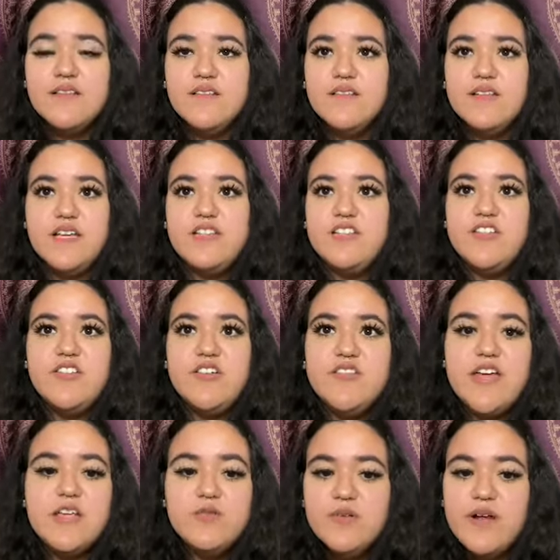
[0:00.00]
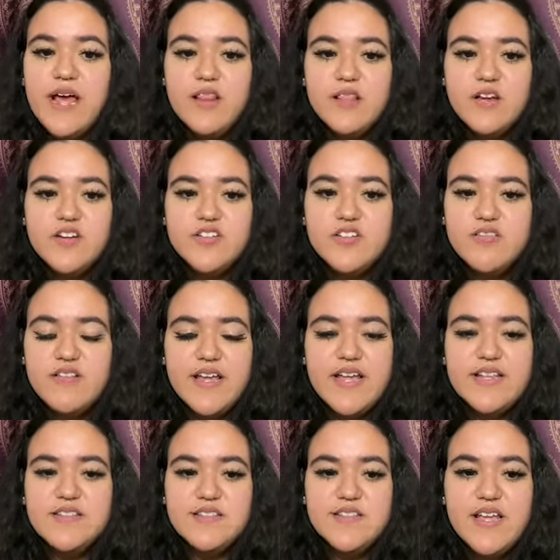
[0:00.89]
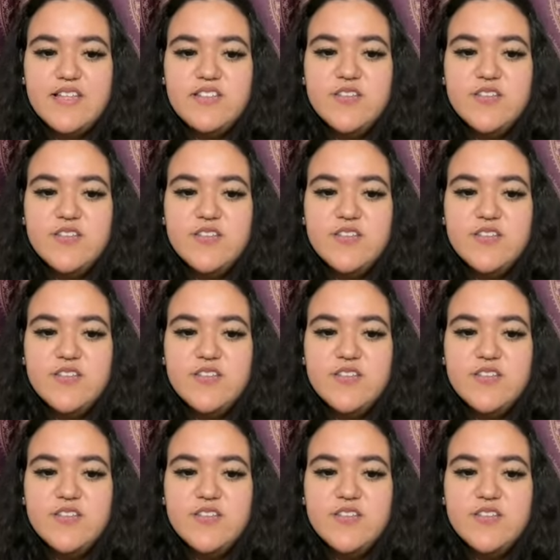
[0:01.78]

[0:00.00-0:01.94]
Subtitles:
because you know that's what I learned too. Like it's